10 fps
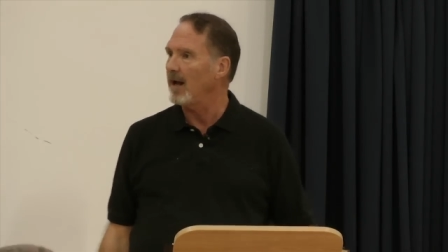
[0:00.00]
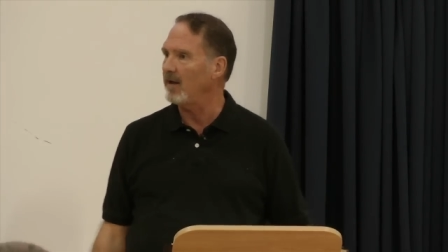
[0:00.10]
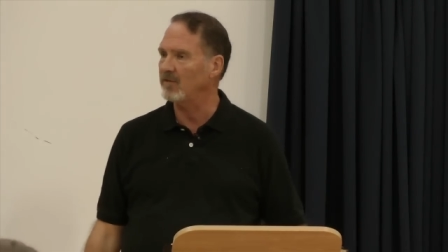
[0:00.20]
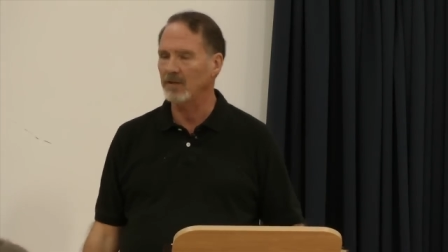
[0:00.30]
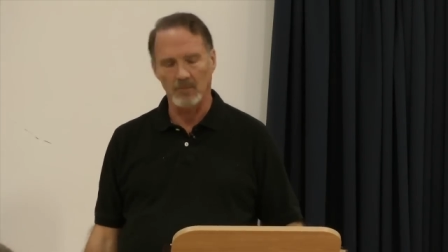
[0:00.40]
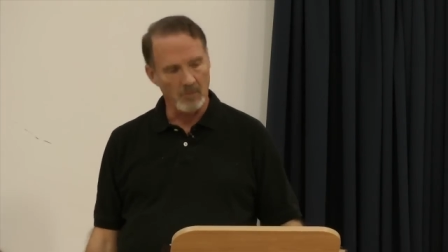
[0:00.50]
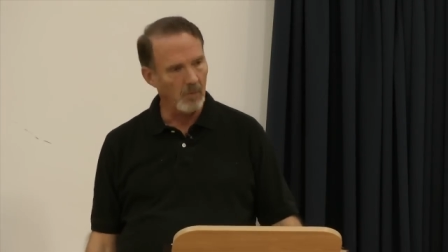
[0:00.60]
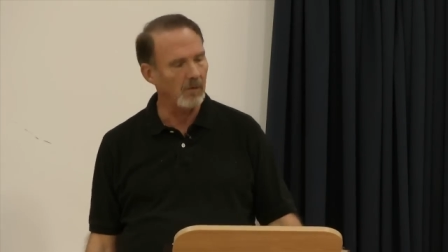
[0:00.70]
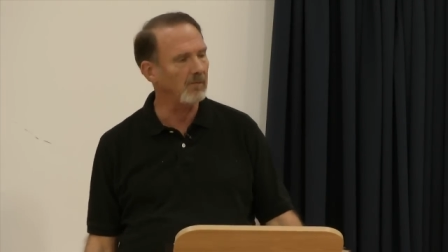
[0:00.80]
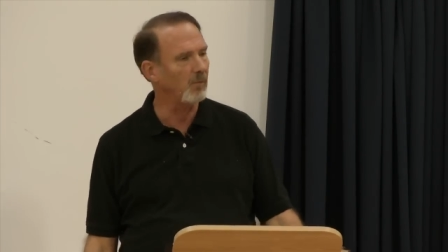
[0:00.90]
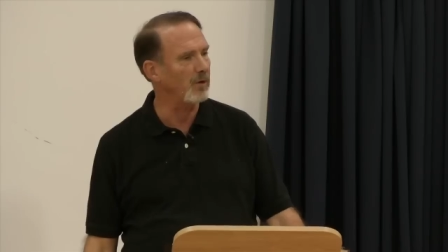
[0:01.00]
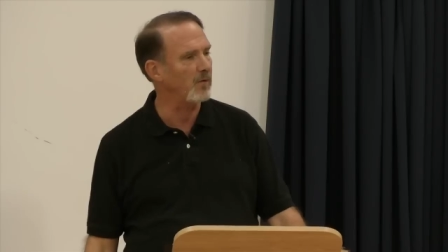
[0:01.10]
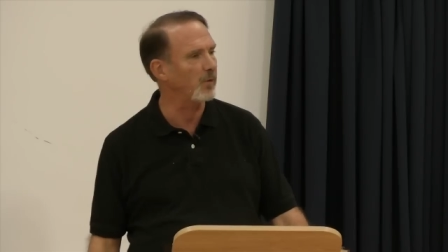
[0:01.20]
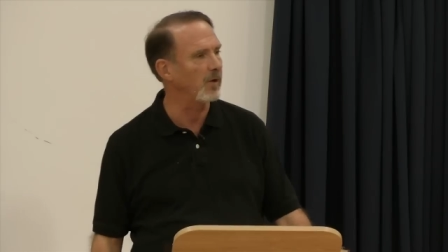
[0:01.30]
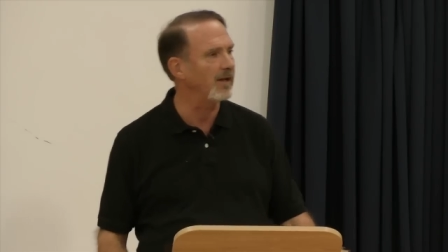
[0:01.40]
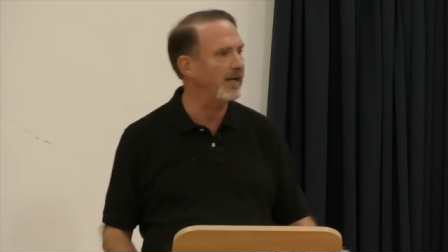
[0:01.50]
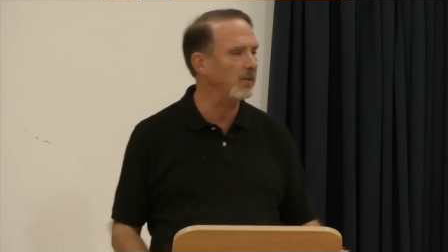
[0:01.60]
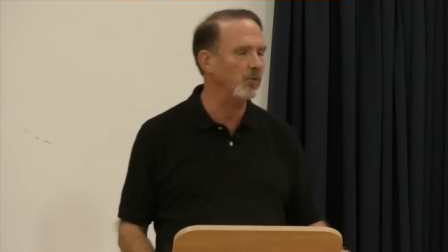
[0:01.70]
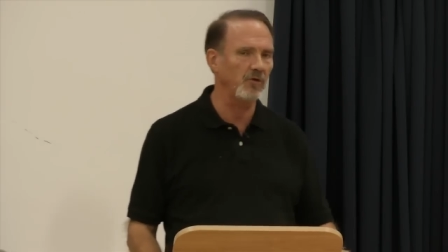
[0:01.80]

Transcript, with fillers: I said, well, wonderful, Elaine.